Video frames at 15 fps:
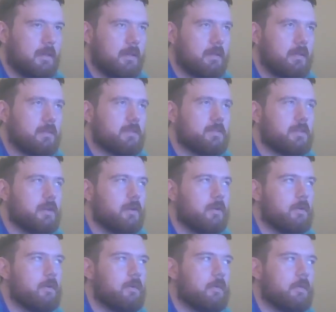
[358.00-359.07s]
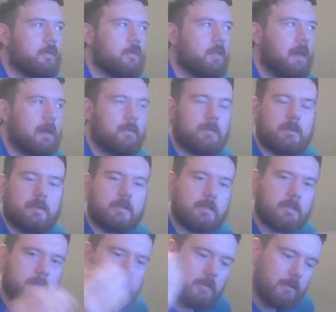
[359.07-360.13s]
So that
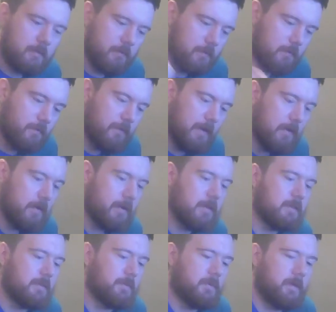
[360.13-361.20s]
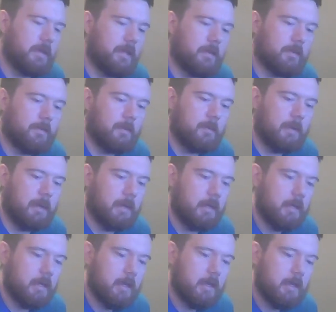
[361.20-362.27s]
was very disappointing for me.
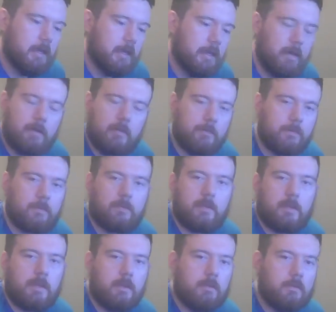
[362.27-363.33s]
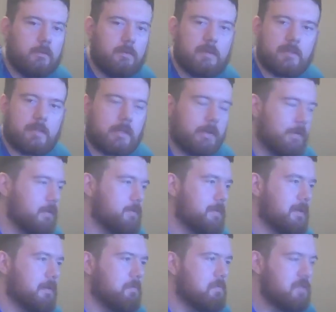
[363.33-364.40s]
Now, if you disagree with
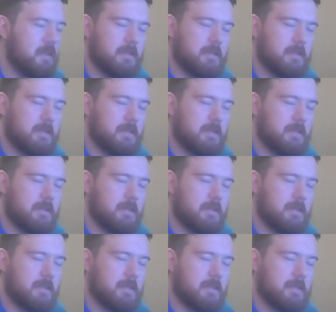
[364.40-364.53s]
me, that's